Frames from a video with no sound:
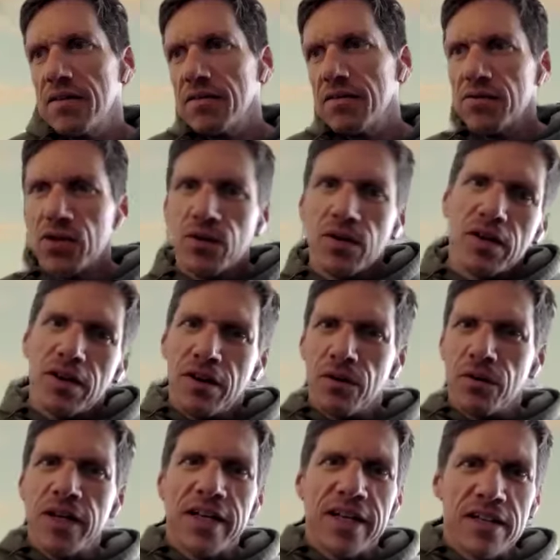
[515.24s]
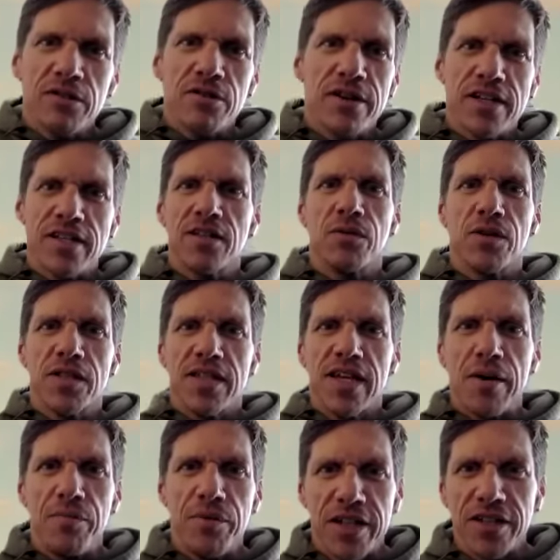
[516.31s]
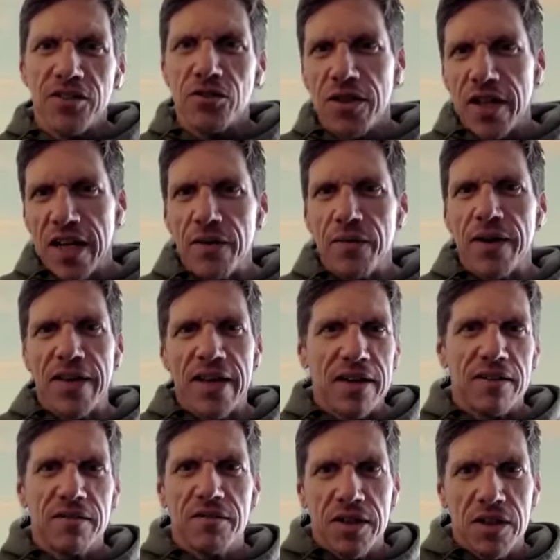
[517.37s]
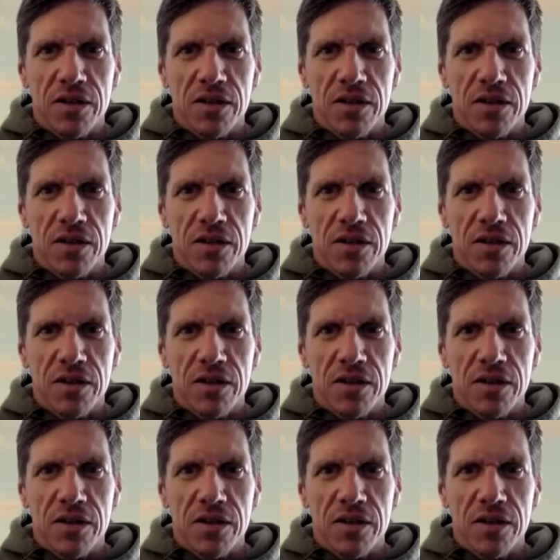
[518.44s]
you are only interested what's happening today when they're